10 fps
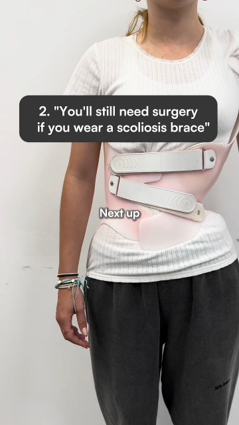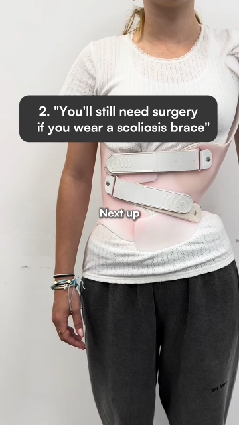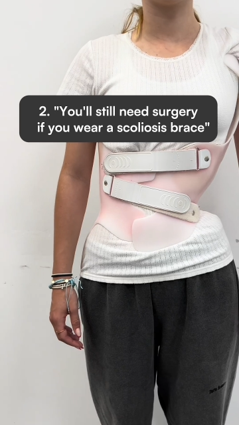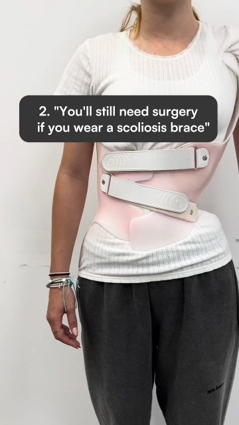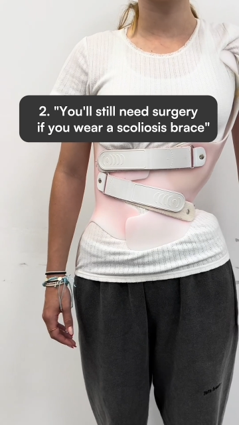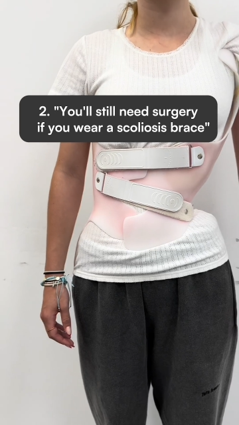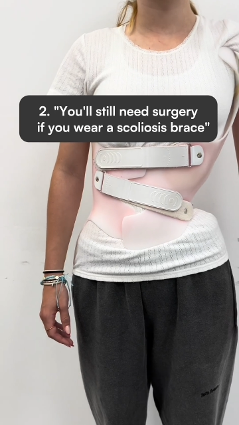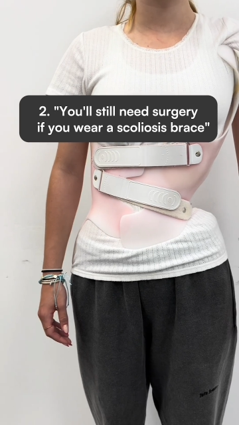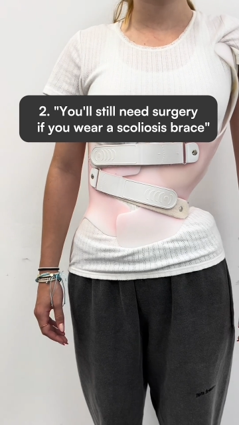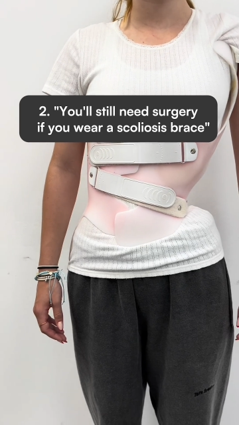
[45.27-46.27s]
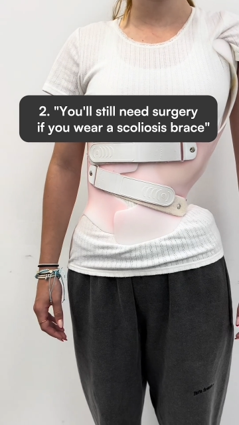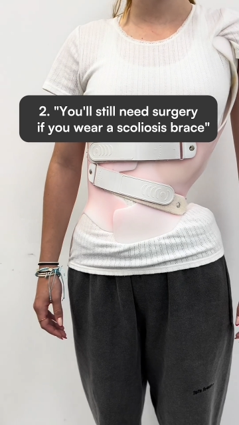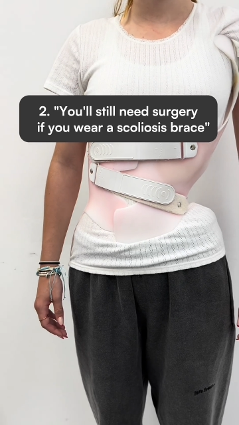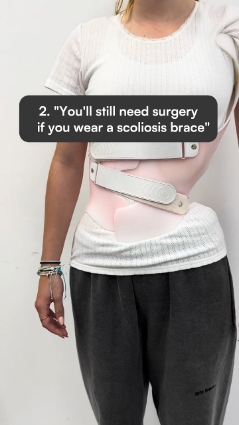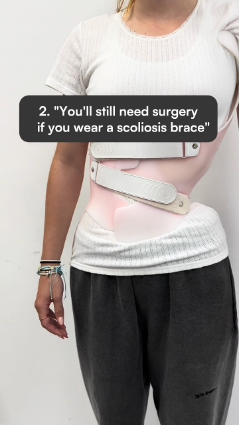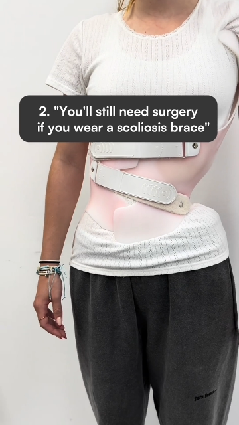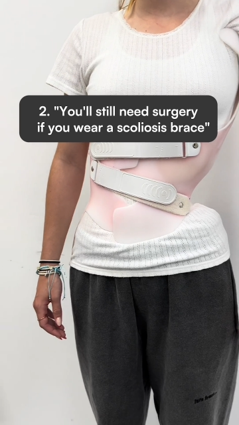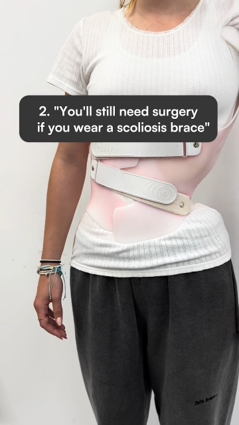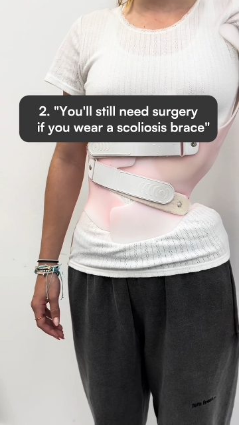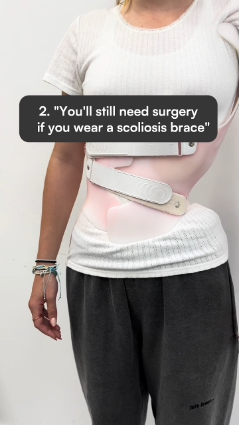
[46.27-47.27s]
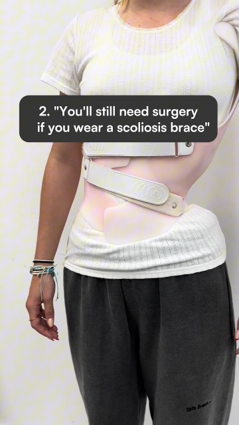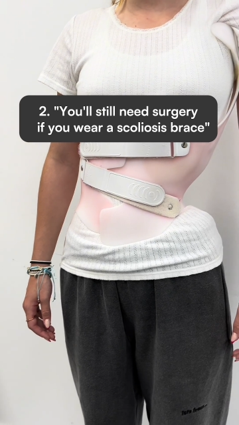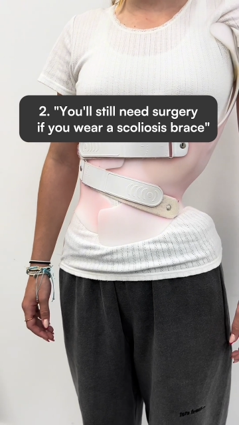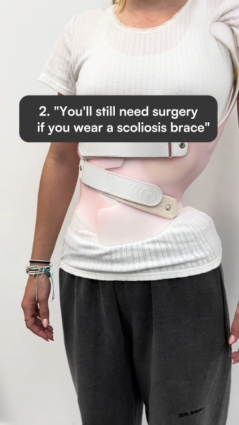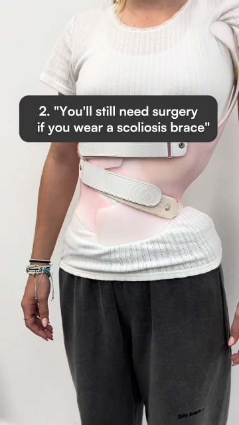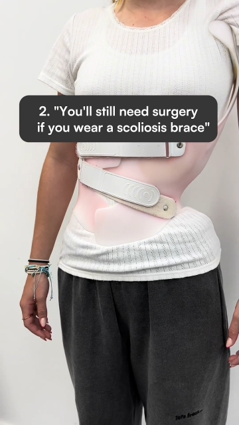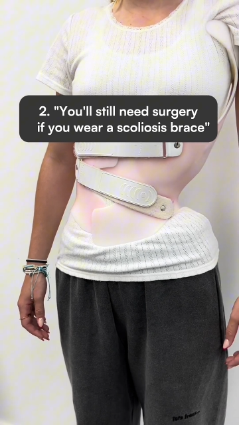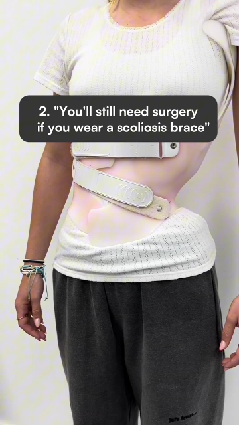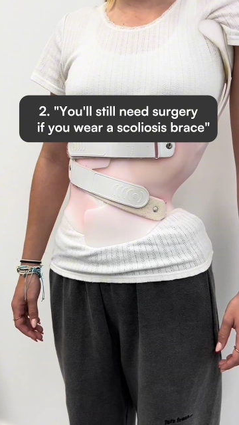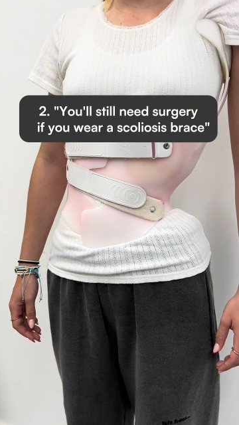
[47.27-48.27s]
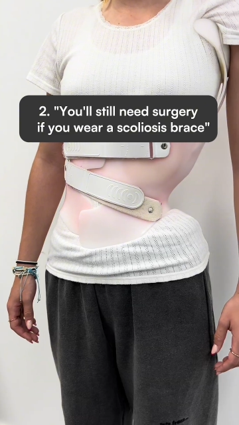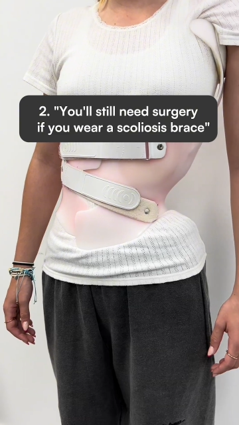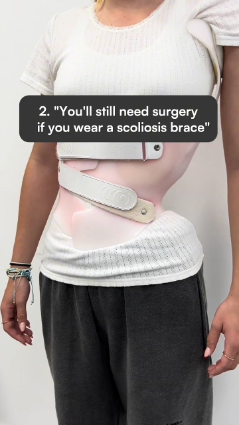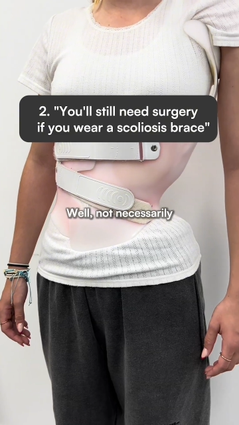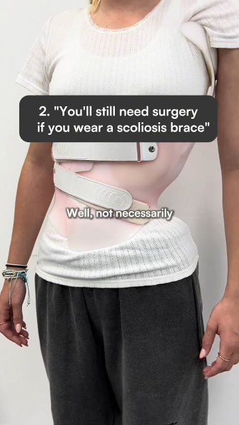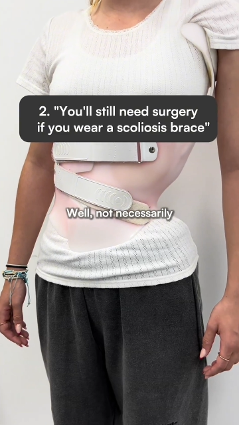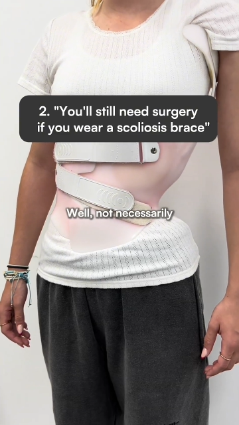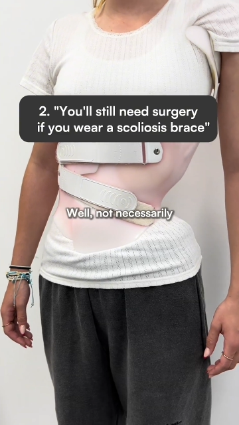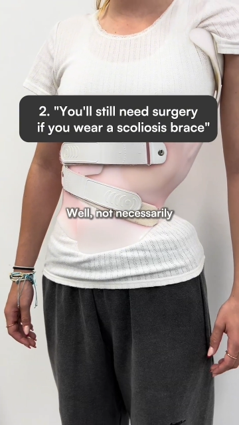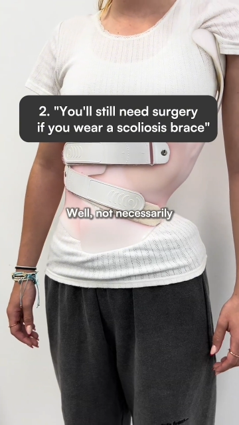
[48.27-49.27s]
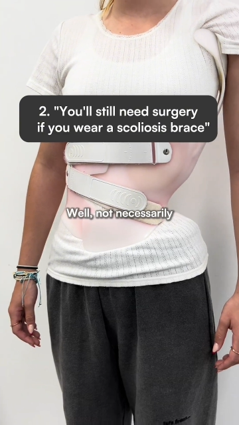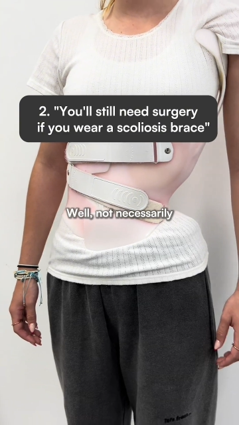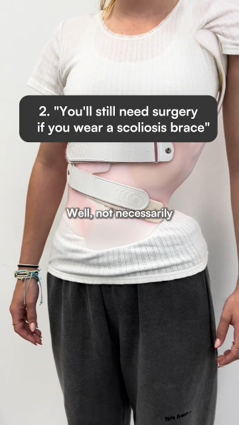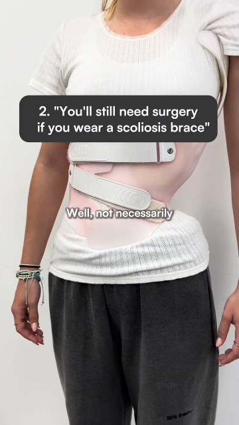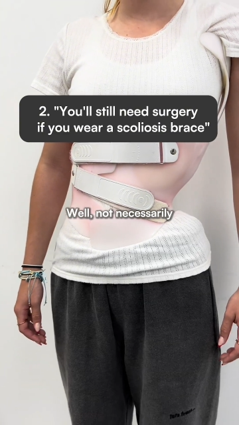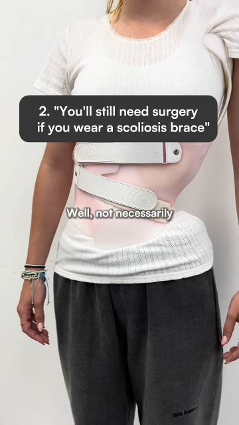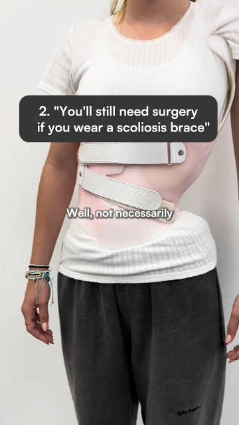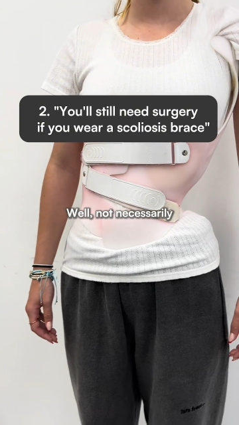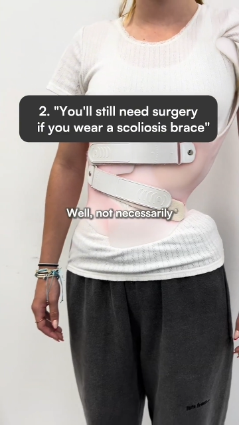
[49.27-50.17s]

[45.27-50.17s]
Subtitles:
Nobody's mouth can be seen.